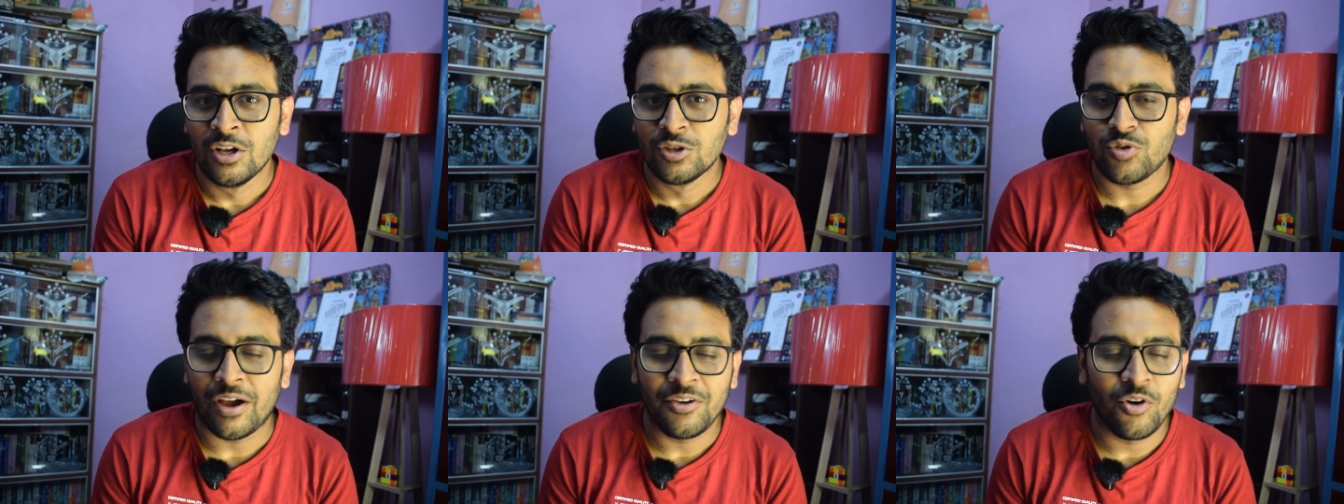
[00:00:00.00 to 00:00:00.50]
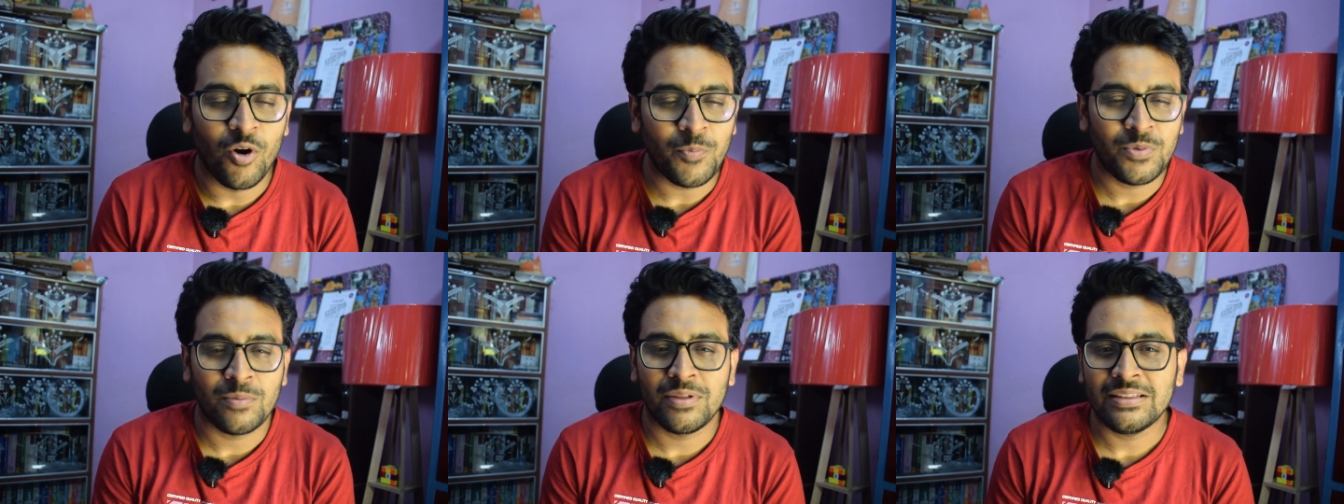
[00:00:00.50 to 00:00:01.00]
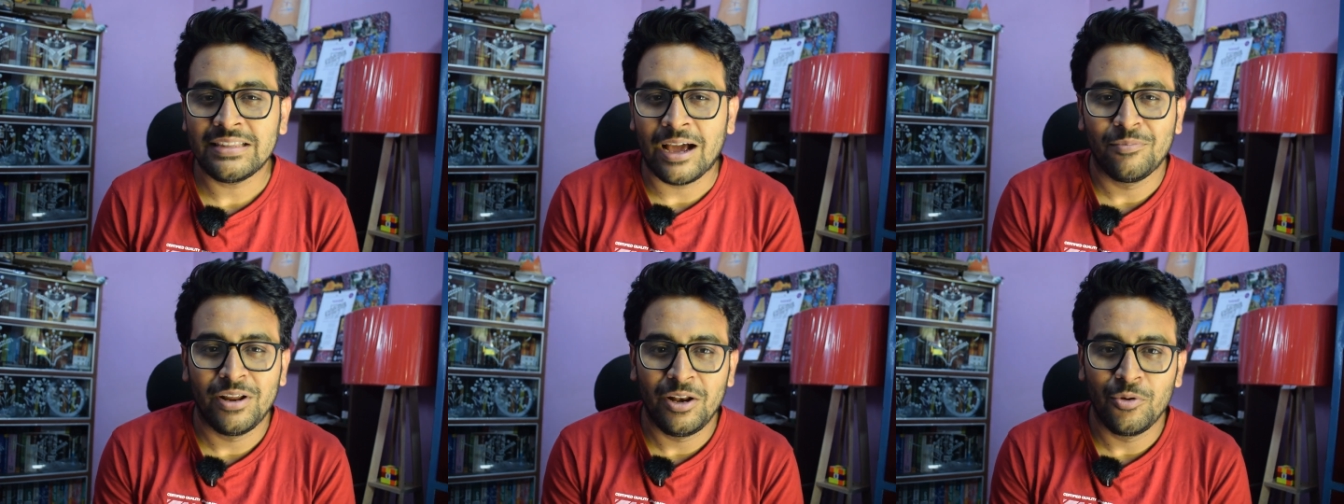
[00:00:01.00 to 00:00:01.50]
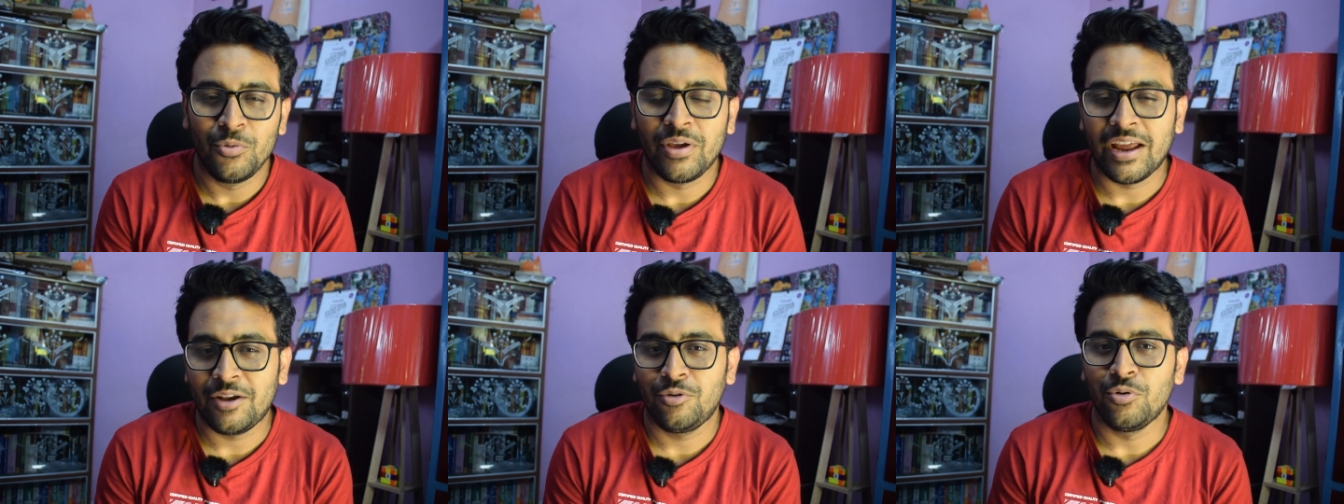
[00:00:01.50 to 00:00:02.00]
So I hope from the thumbnail you
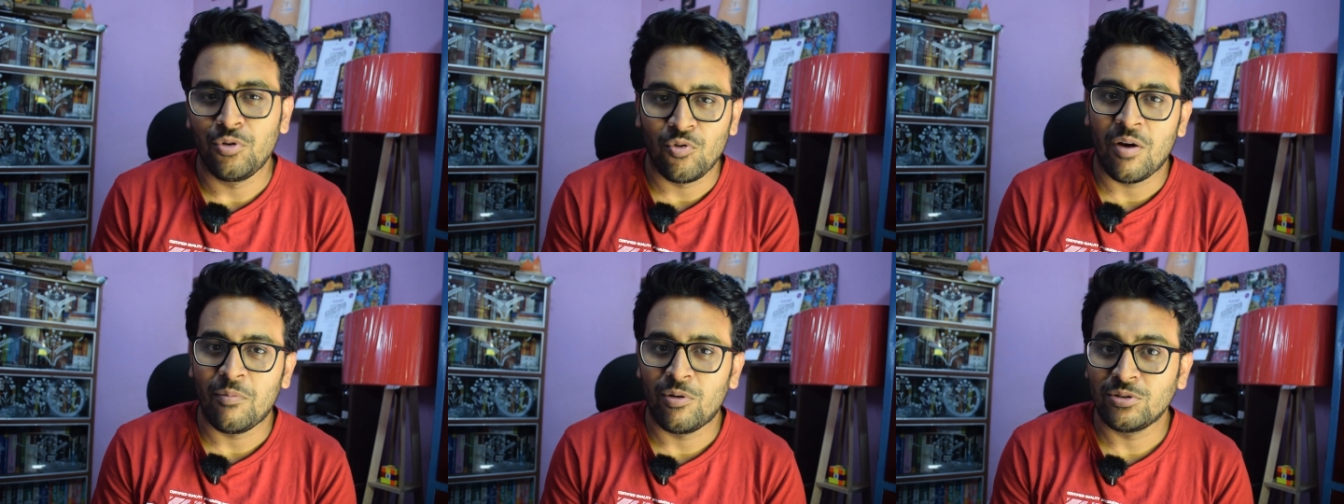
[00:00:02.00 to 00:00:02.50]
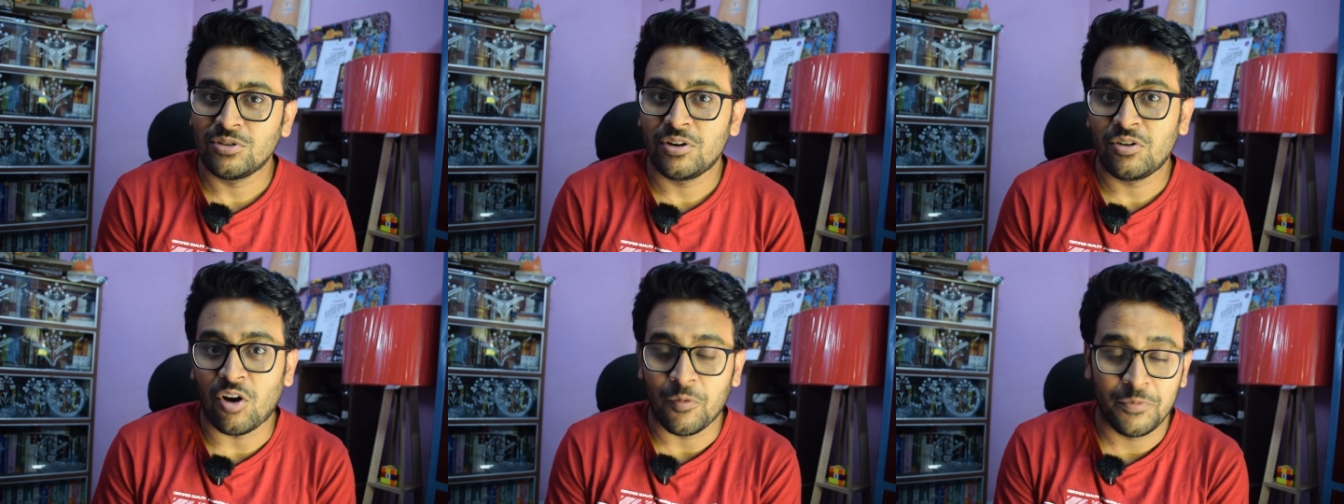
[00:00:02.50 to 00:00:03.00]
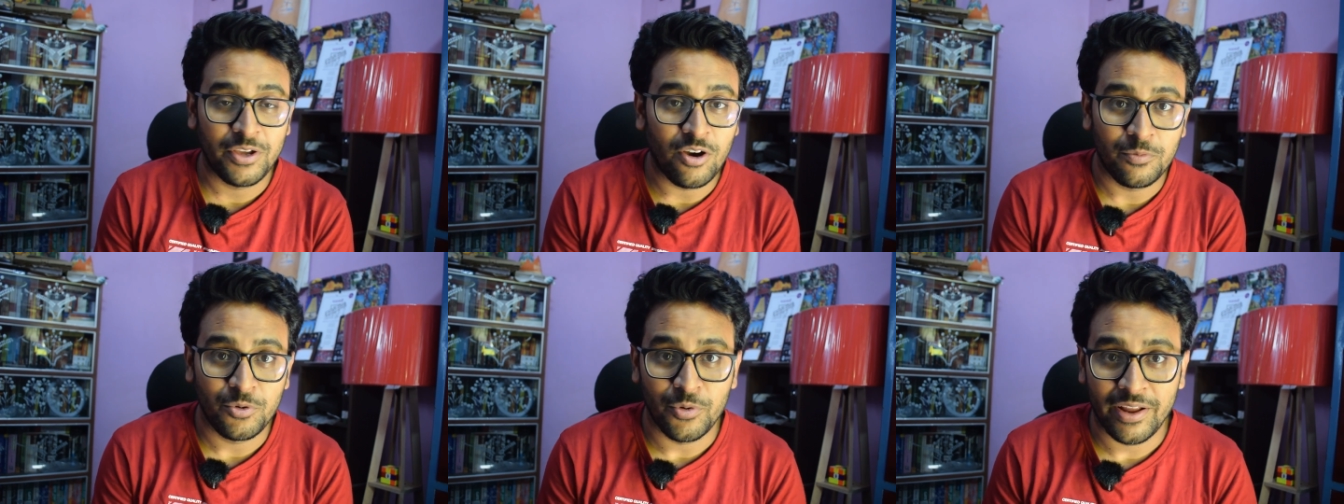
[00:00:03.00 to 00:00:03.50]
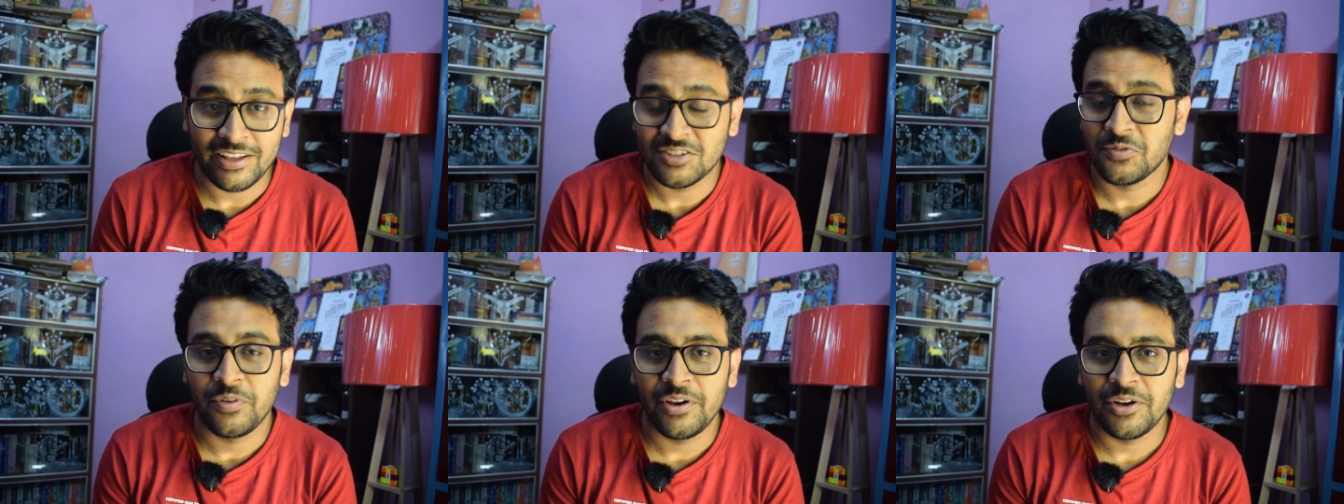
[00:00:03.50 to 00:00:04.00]
get to know about the topic of
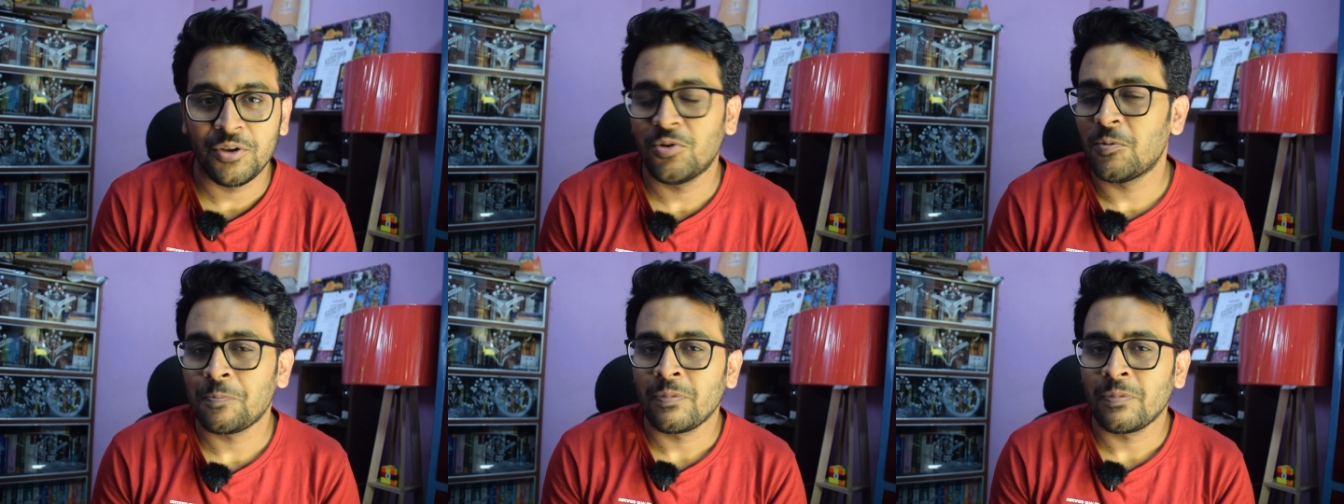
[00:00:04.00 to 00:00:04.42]
today's video.